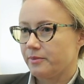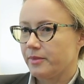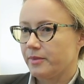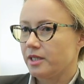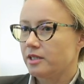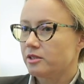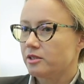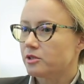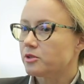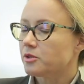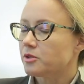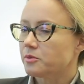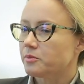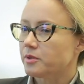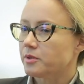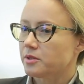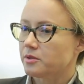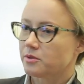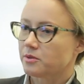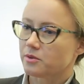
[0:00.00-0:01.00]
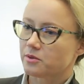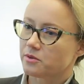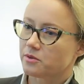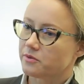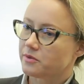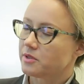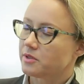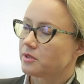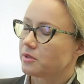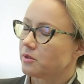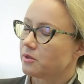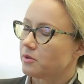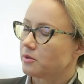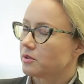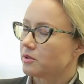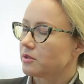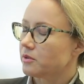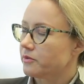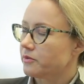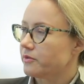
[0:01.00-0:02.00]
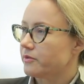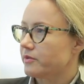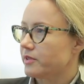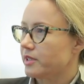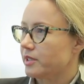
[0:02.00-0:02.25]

main job is sort of in the corner of